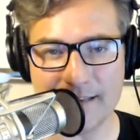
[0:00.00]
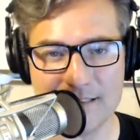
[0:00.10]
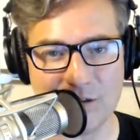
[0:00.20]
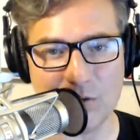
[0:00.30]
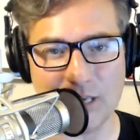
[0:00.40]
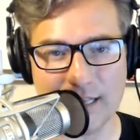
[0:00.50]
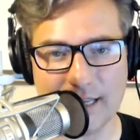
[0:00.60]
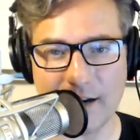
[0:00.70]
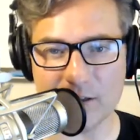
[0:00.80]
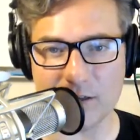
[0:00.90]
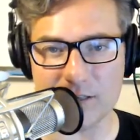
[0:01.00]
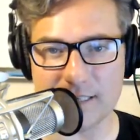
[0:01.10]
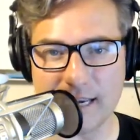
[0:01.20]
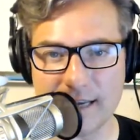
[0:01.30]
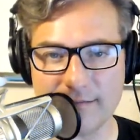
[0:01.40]
So you get characters
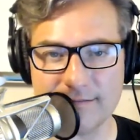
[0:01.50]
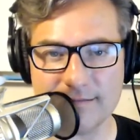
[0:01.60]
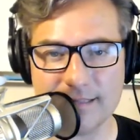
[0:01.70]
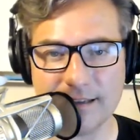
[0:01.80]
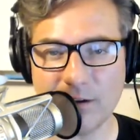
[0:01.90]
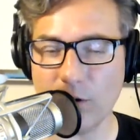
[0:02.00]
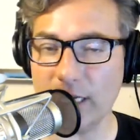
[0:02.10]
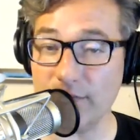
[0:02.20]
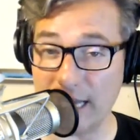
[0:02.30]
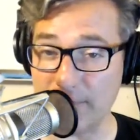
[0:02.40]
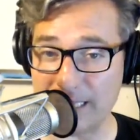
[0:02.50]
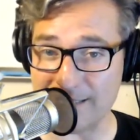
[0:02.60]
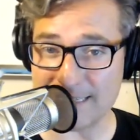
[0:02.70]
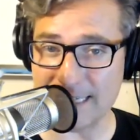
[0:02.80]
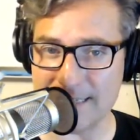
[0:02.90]
that, or even
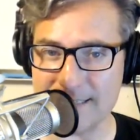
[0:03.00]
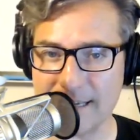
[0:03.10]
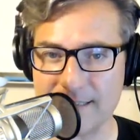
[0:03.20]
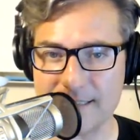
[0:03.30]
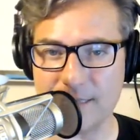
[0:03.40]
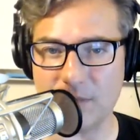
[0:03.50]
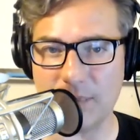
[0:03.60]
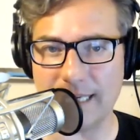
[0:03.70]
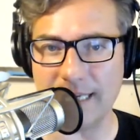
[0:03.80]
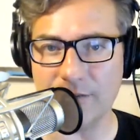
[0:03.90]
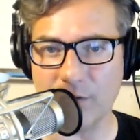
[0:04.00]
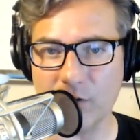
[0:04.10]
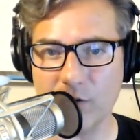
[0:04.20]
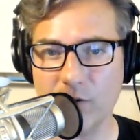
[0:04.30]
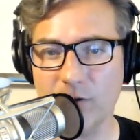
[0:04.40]
NPCs that seem to be
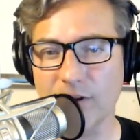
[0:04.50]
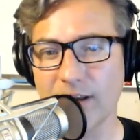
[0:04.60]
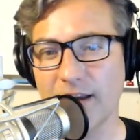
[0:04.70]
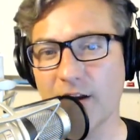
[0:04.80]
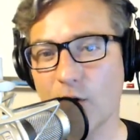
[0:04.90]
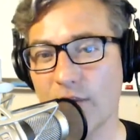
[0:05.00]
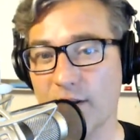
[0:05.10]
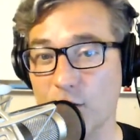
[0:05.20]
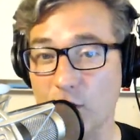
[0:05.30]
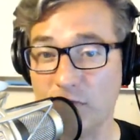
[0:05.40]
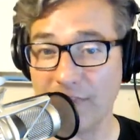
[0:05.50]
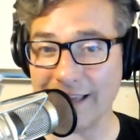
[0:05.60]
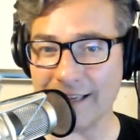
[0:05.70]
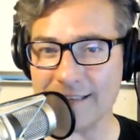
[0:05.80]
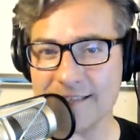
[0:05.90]
evil or they do good
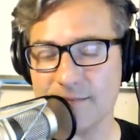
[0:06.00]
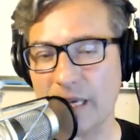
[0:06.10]
things.